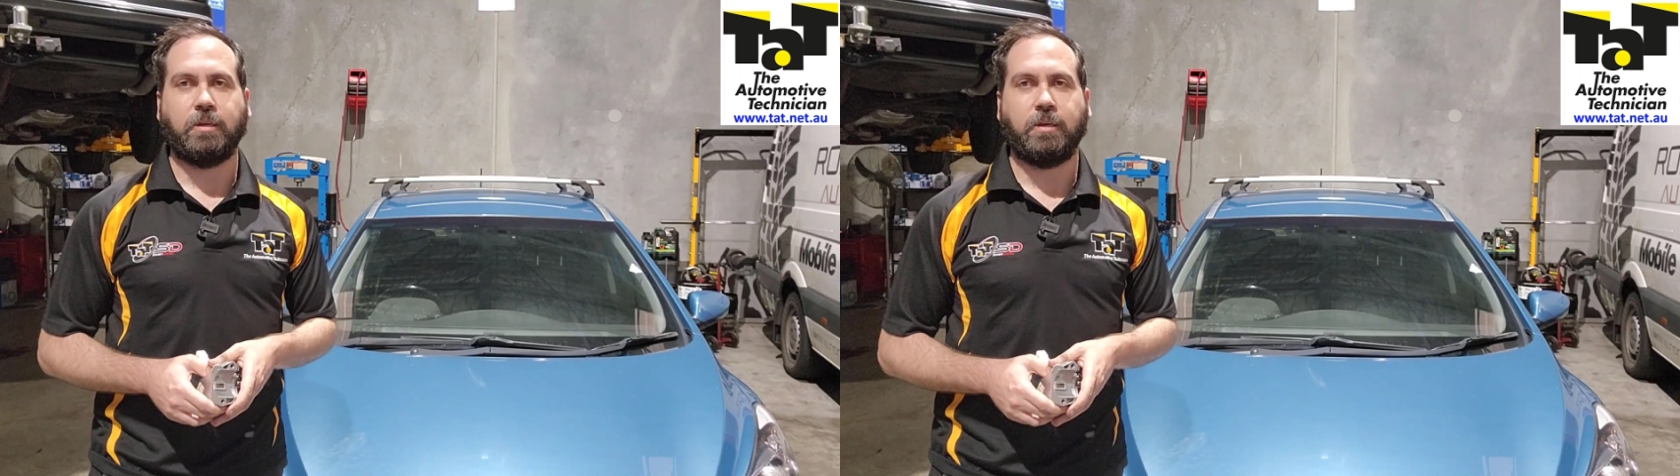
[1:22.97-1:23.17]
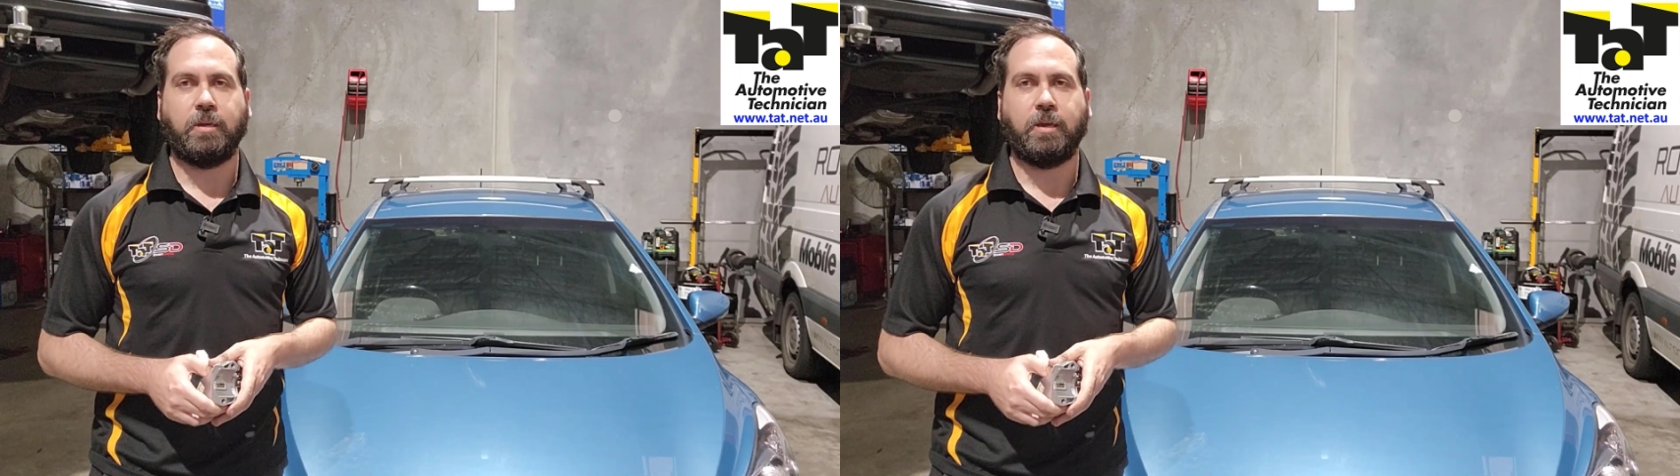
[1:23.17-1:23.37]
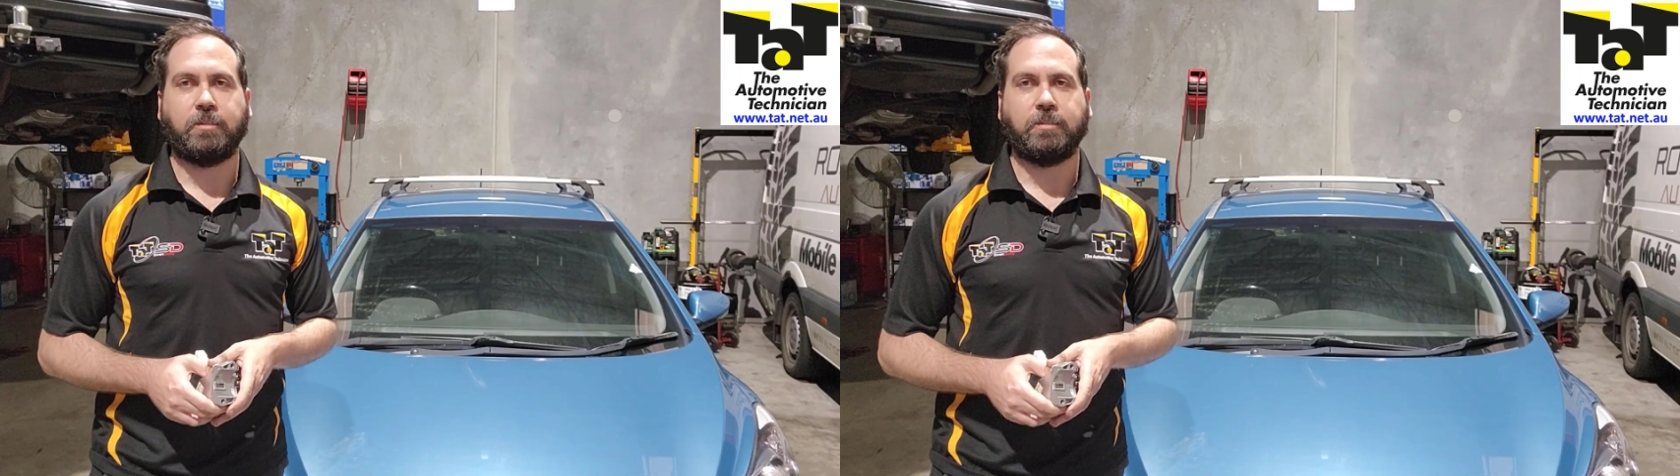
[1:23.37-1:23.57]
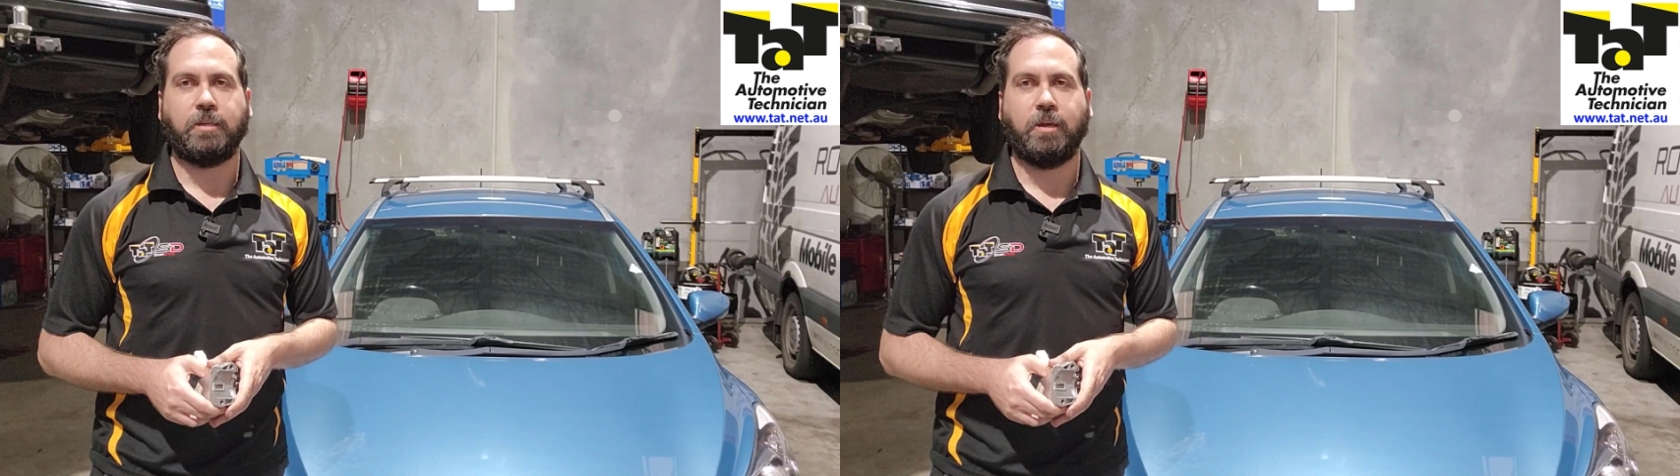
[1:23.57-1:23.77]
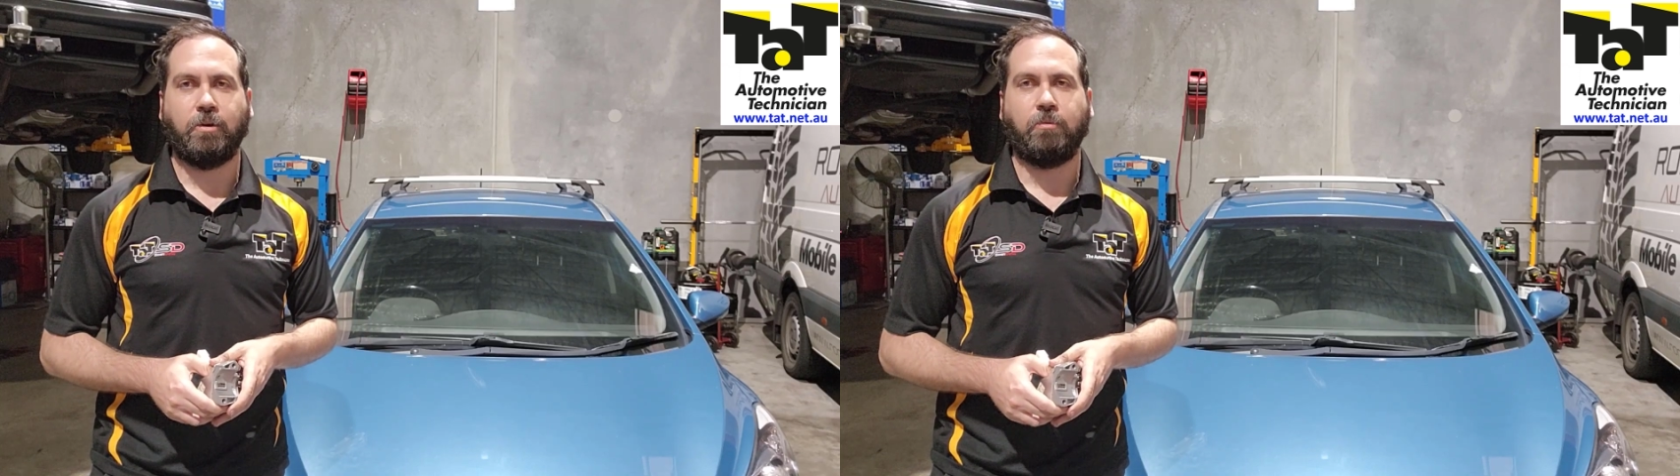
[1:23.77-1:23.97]

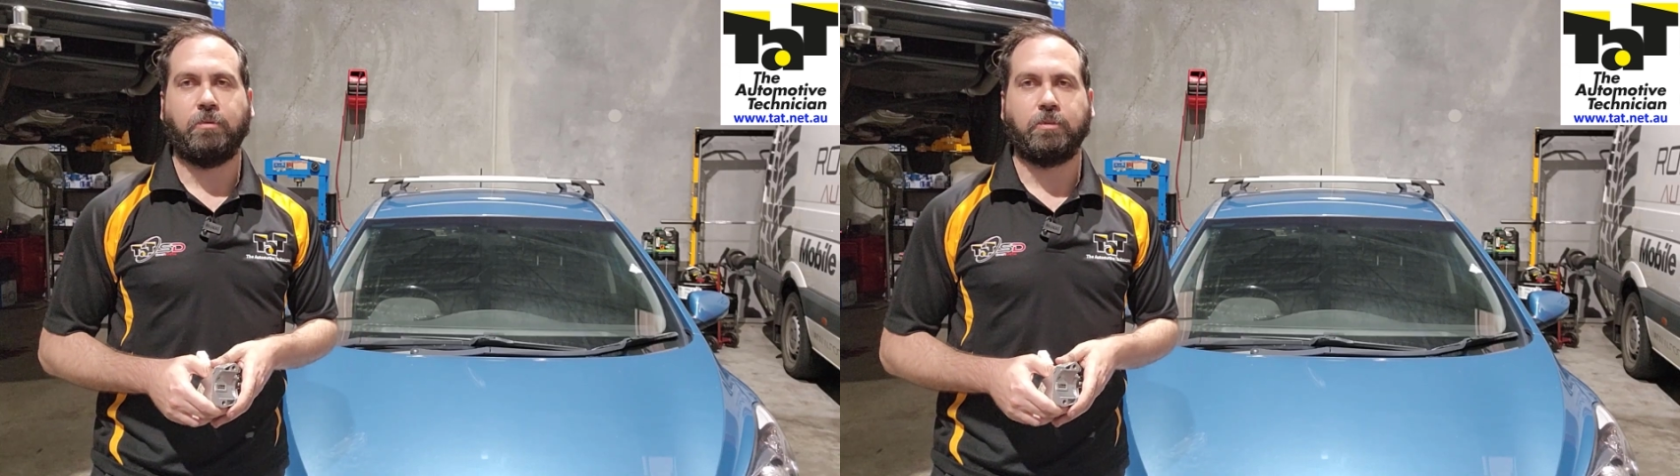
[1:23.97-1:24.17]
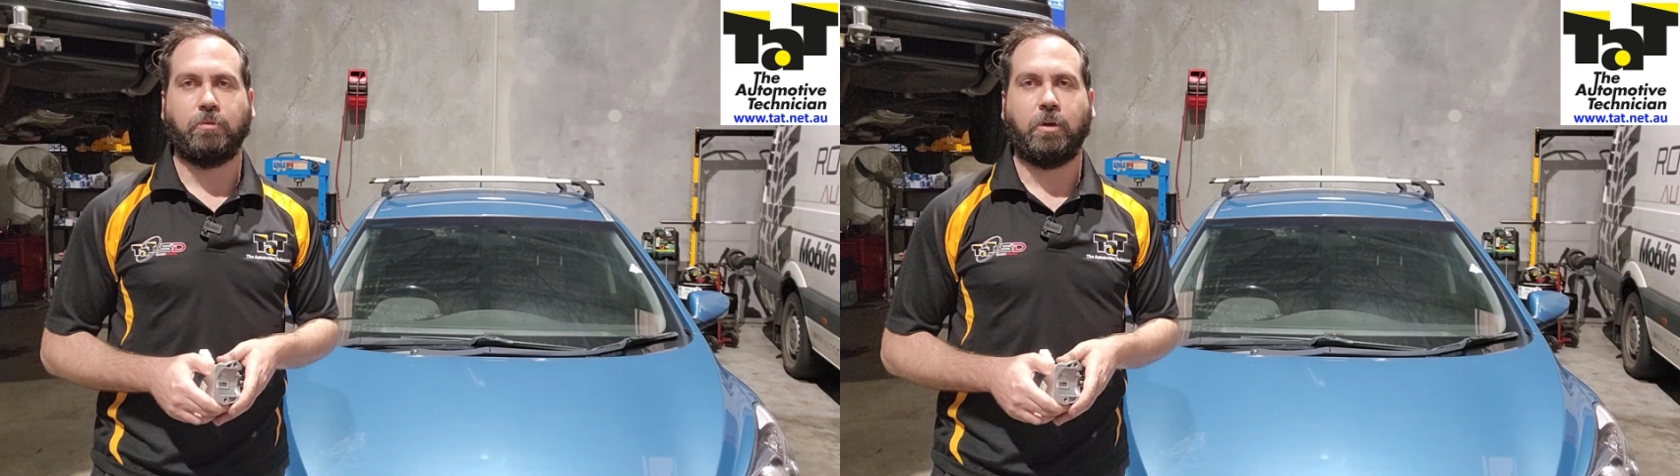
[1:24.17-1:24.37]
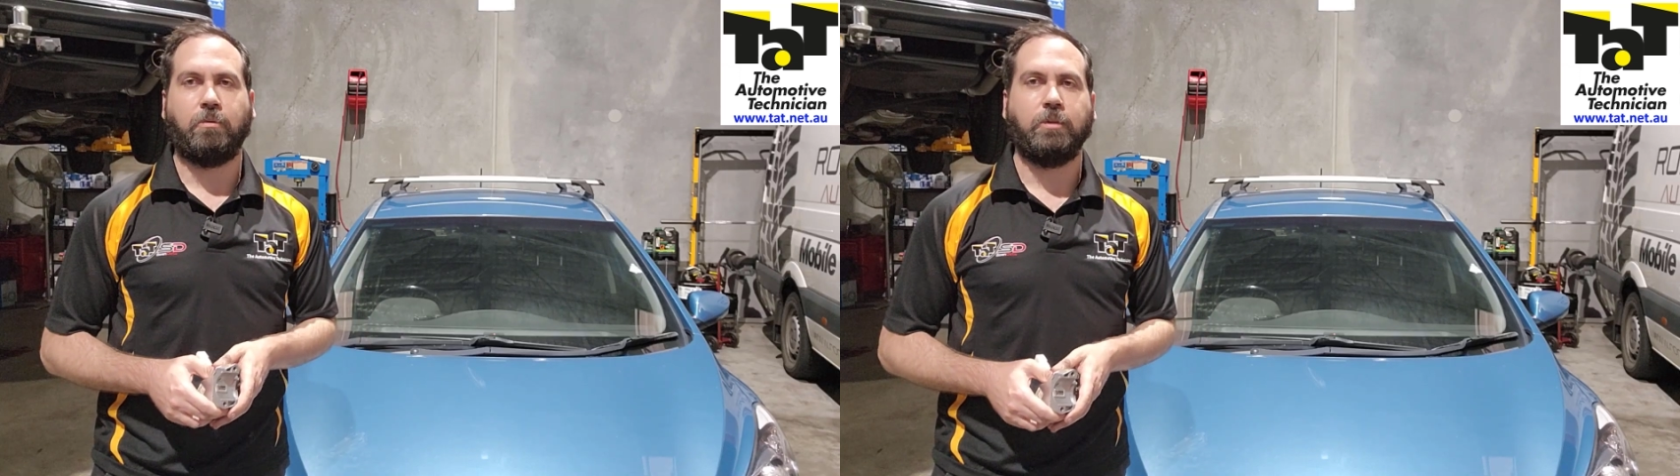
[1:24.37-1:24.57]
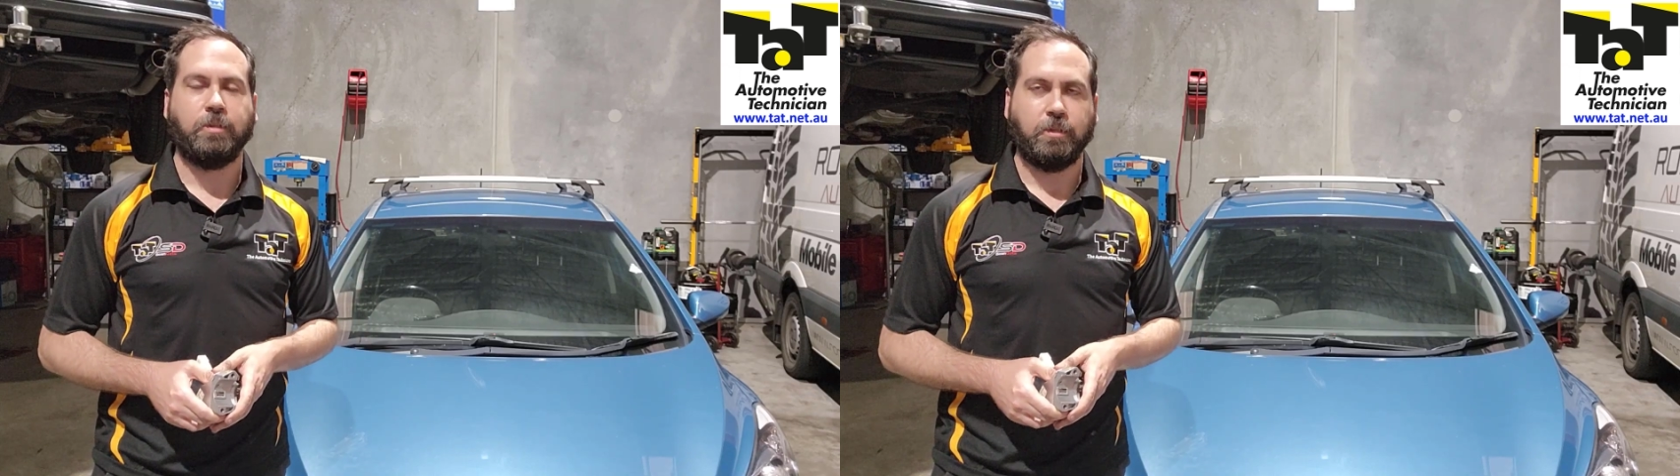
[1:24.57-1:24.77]
ESCL as well.